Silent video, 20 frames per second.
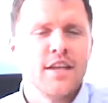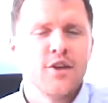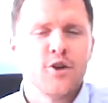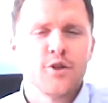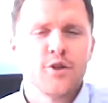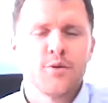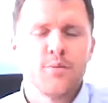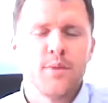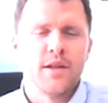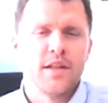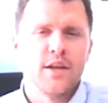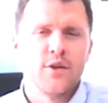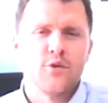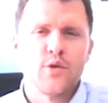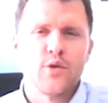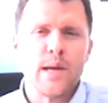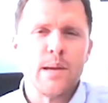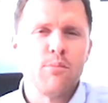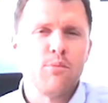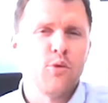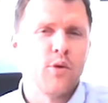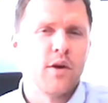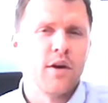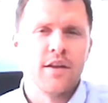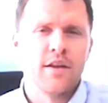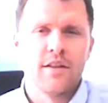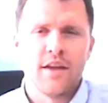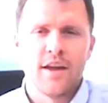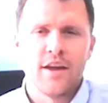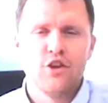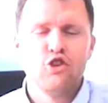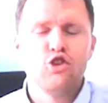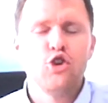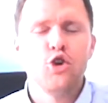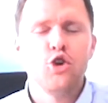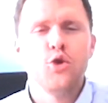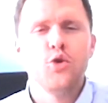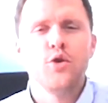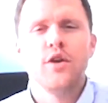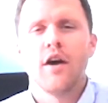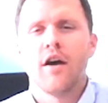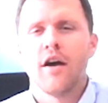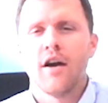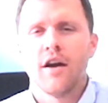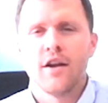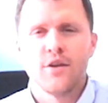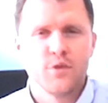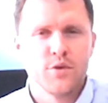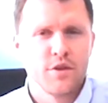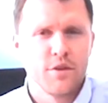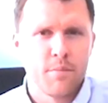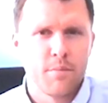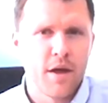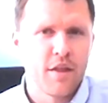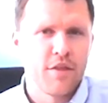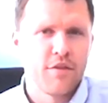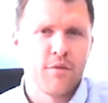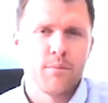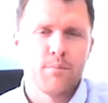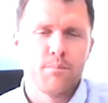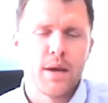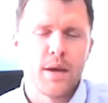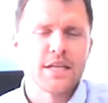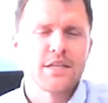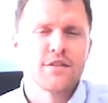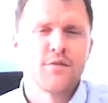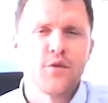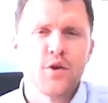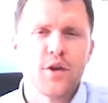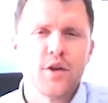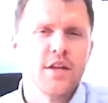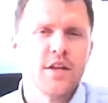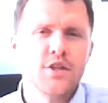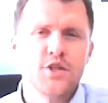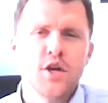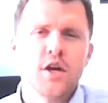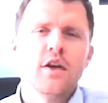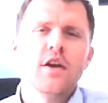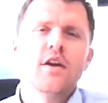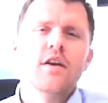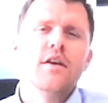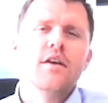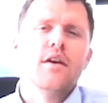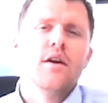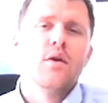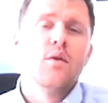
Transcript: And ultimately reaped one at 2 yards with the best footage